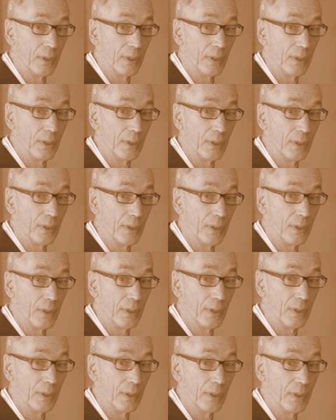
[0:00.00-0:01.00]

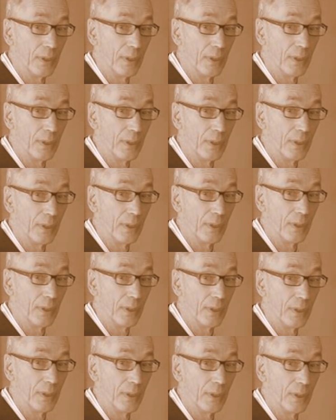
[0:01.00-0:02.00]

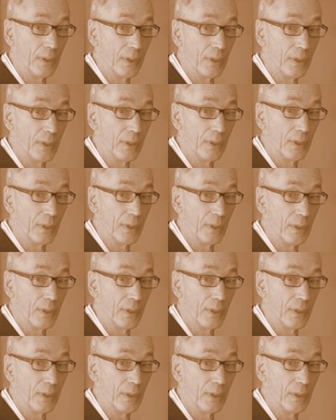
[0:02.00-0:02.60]
(no one is talking)